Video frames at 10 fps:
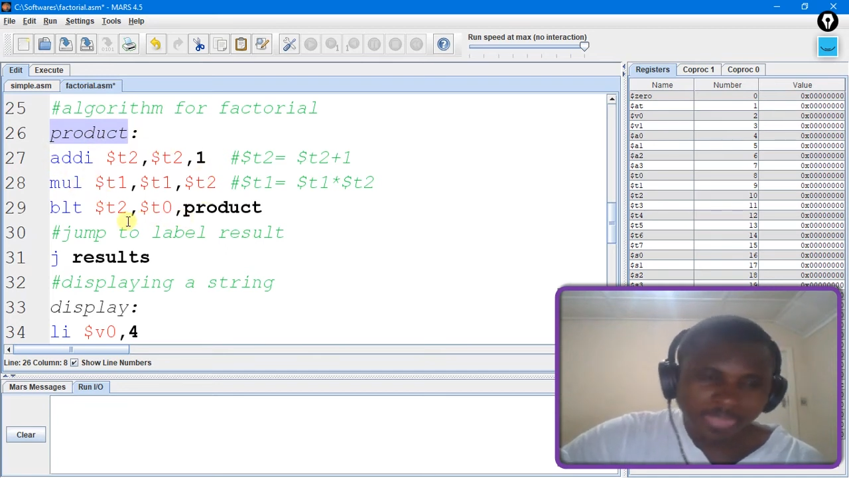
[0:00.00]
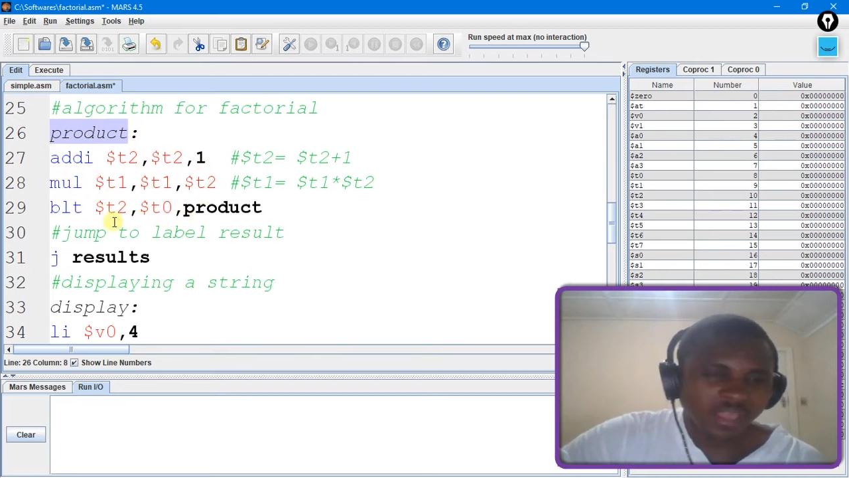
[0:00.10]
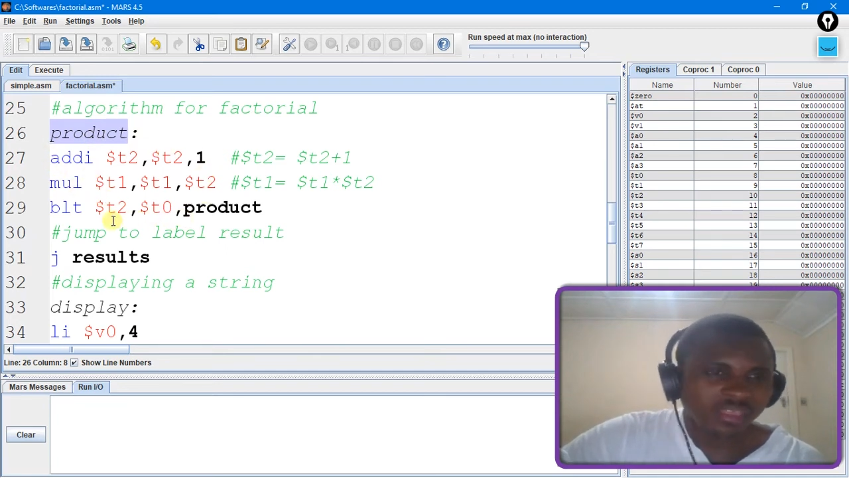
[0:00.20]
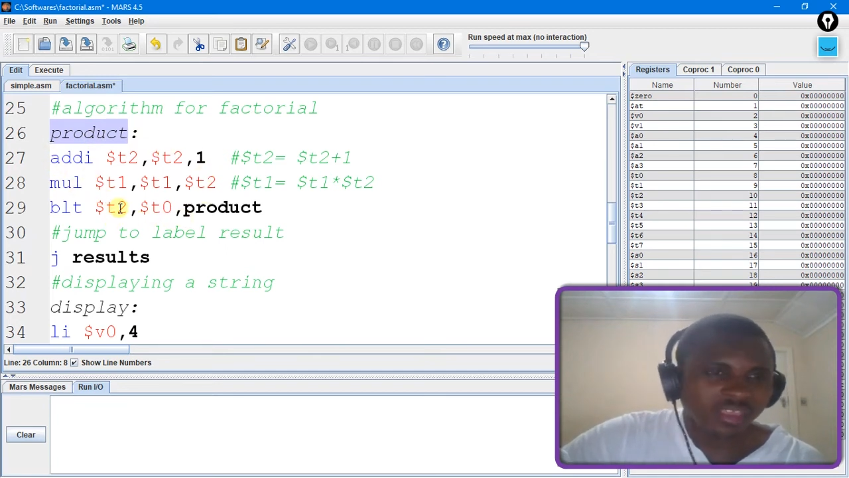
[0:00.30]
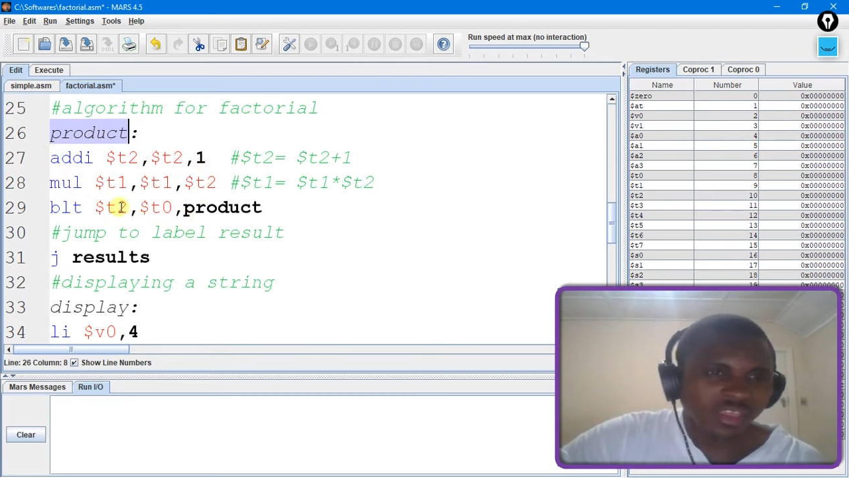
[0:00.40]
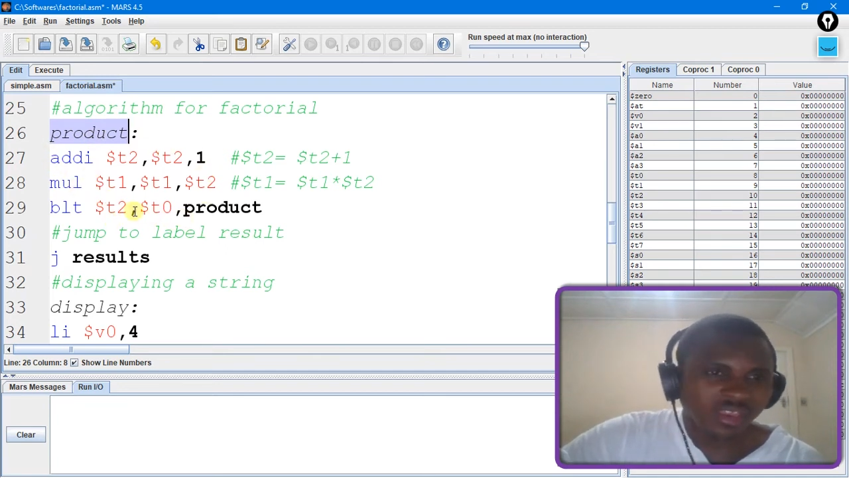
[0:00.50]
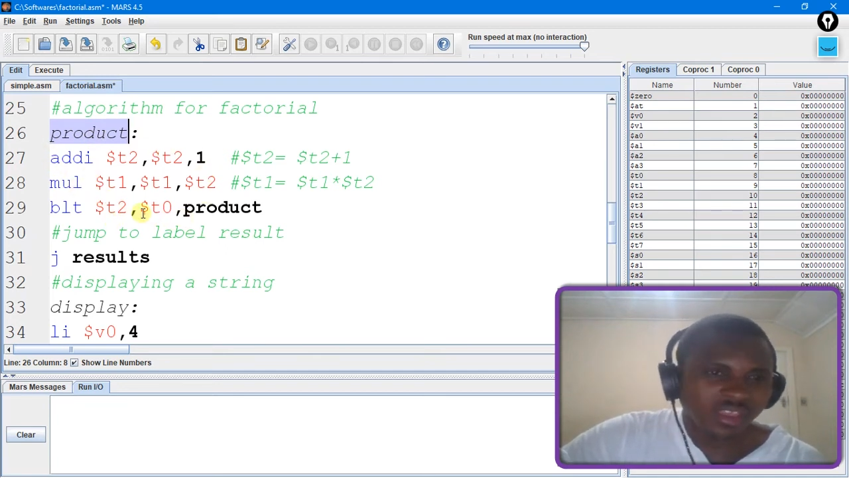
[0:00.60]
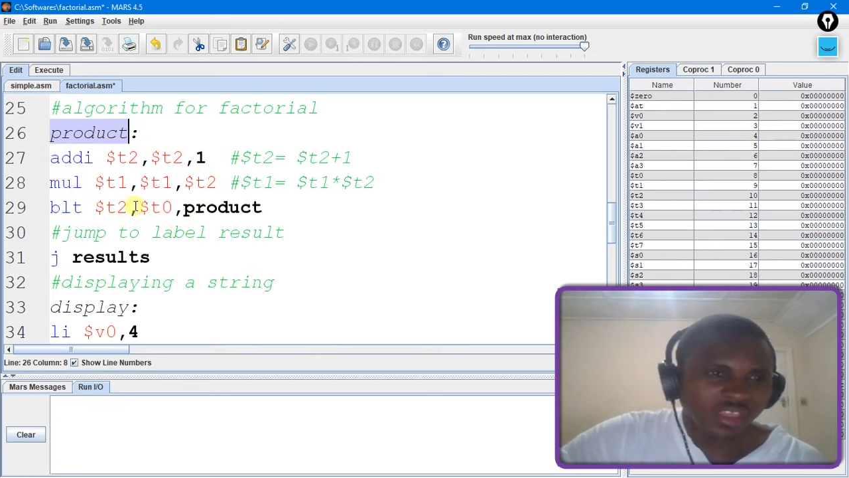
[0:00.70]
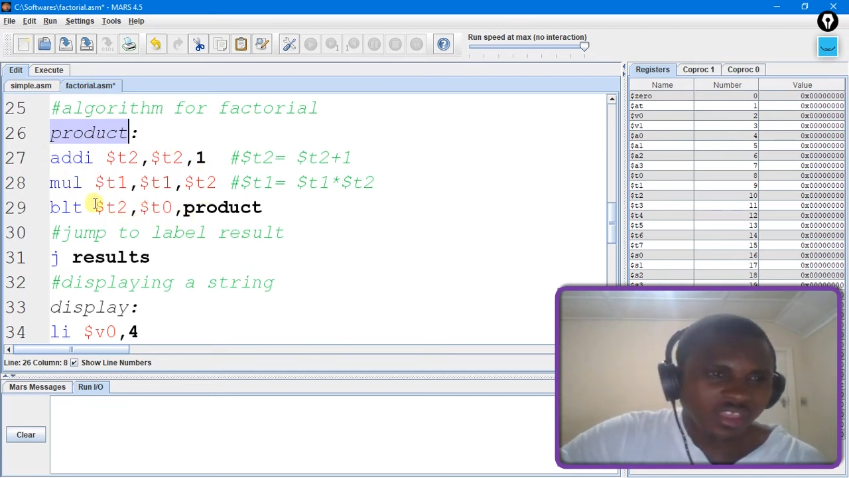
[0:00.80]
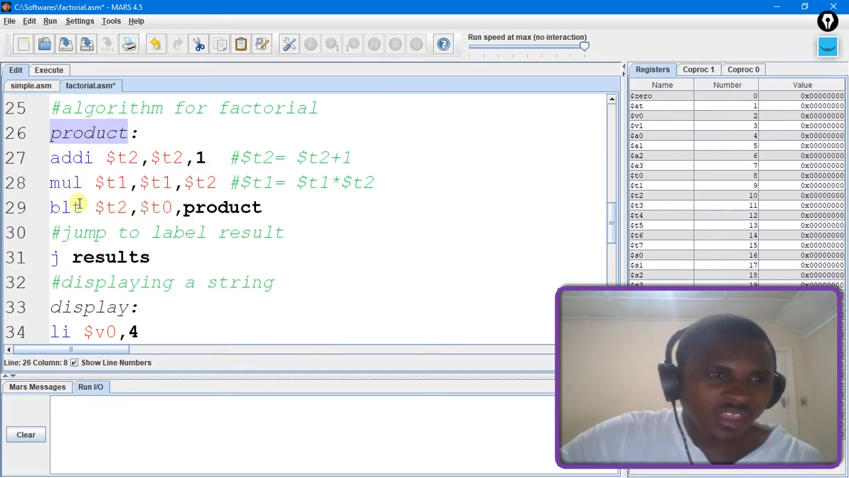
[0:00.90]
and
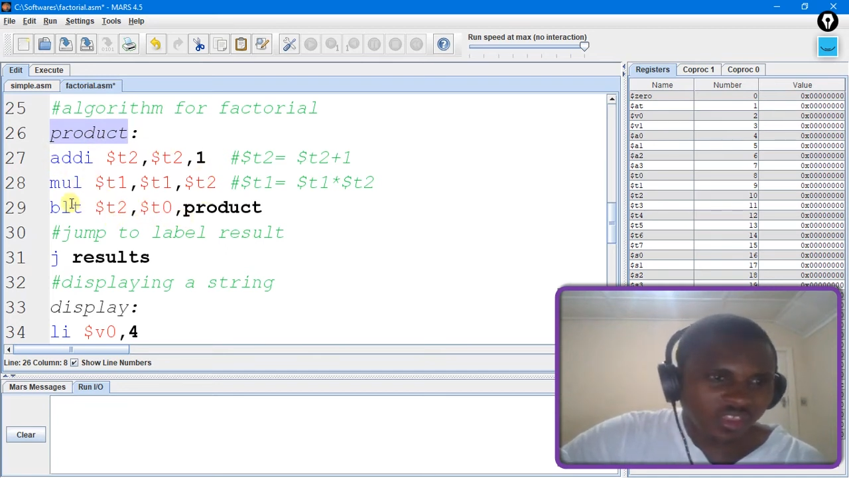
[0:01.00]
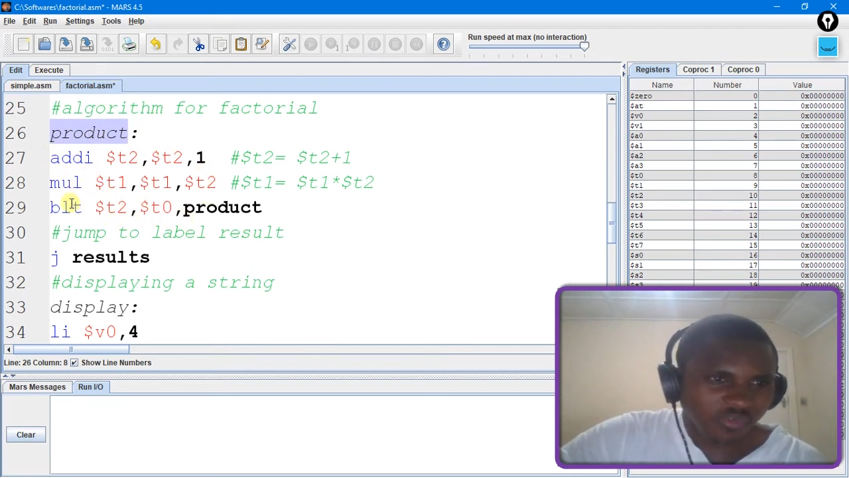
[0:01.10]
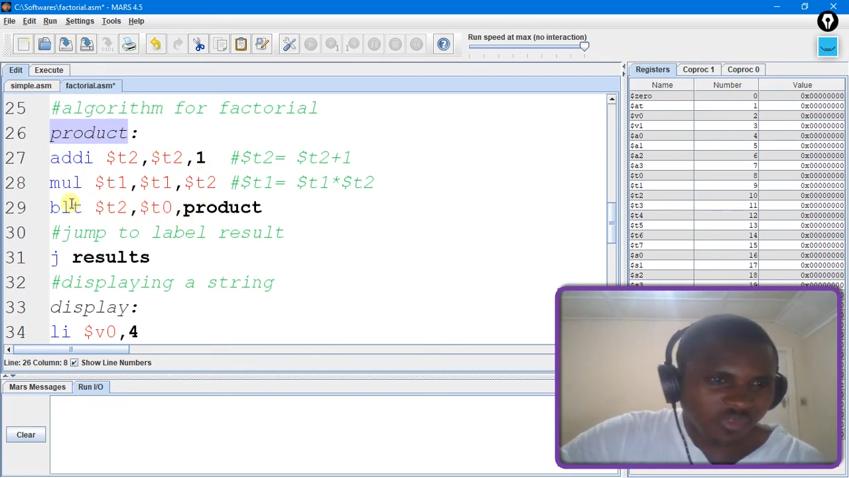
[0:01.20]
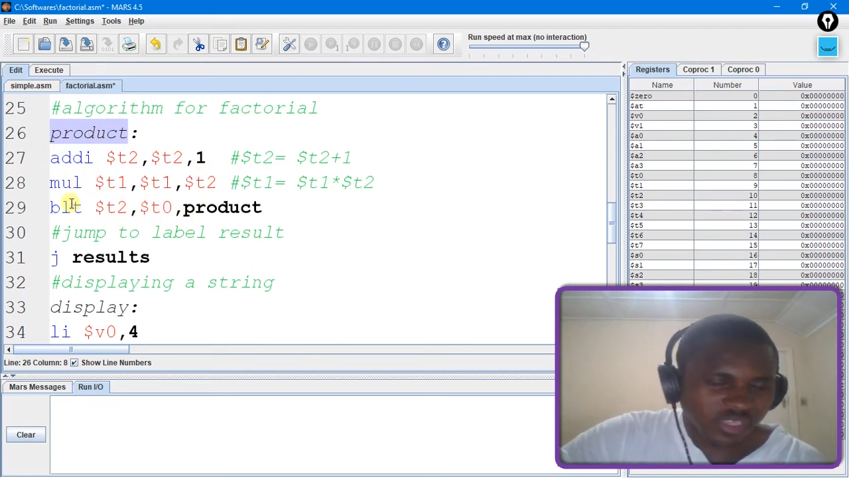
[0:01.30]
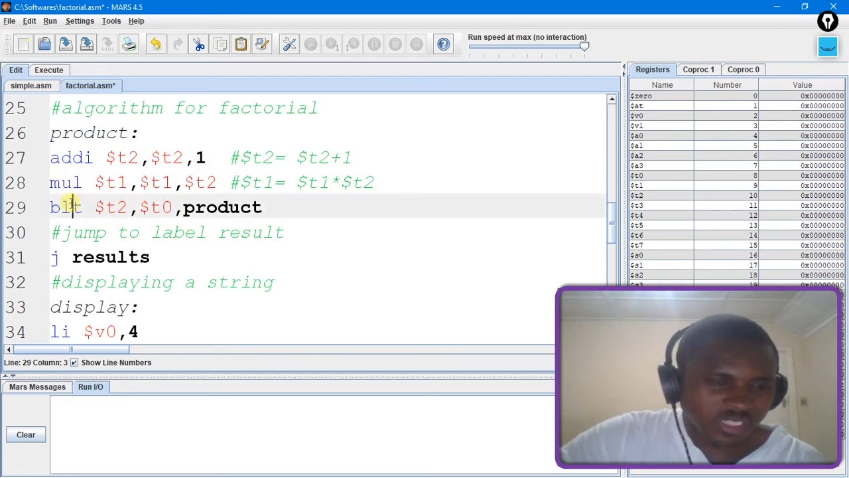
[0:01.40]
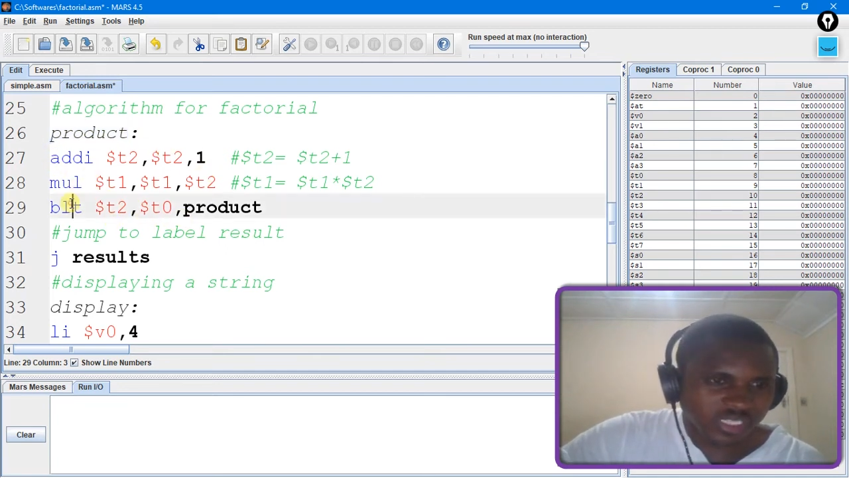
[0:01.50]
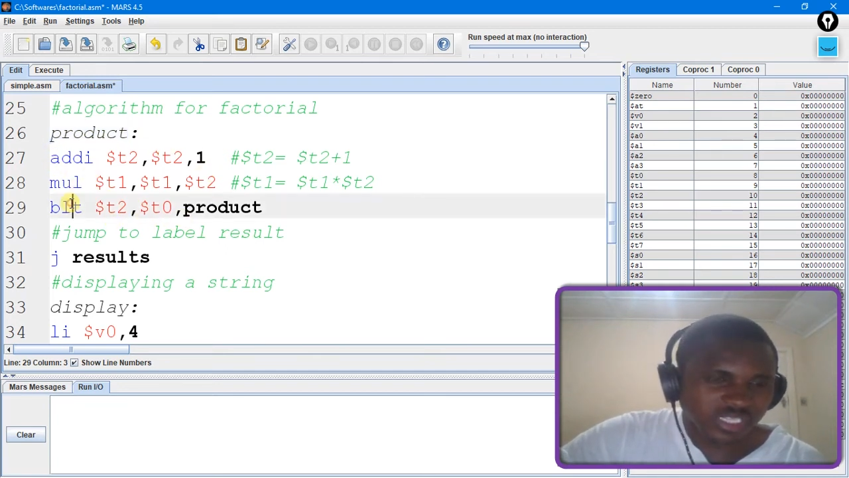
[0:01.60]
then if this